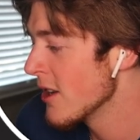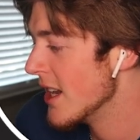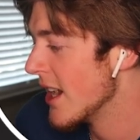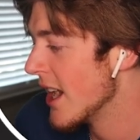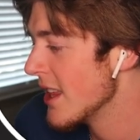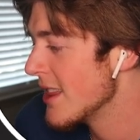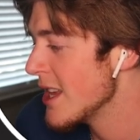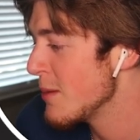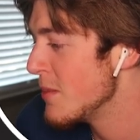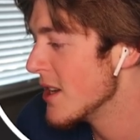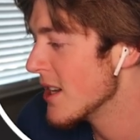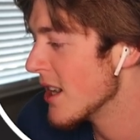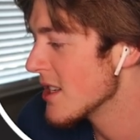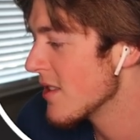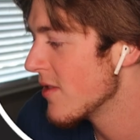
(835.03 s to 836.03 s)
And I think
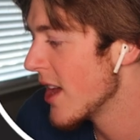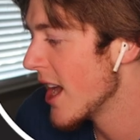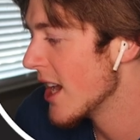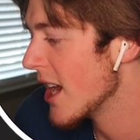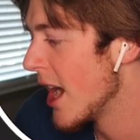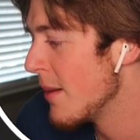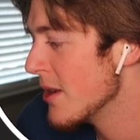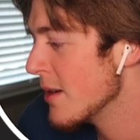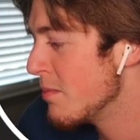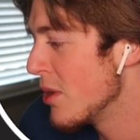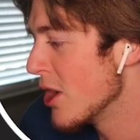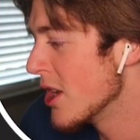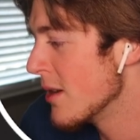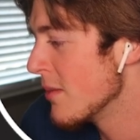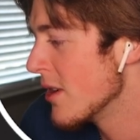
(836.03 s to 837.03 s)
because of that, I'm going to
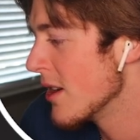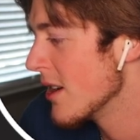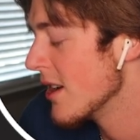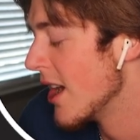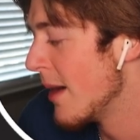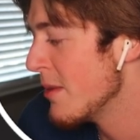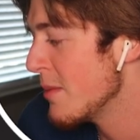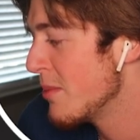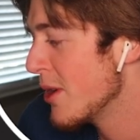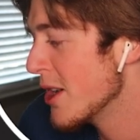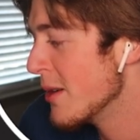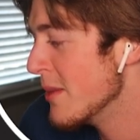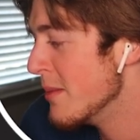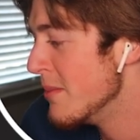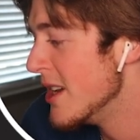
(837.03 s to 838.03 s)
put
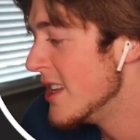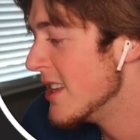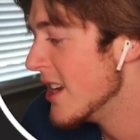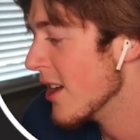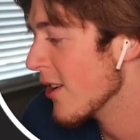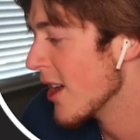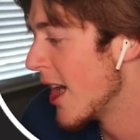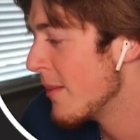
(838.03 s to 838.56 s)
him in B tier.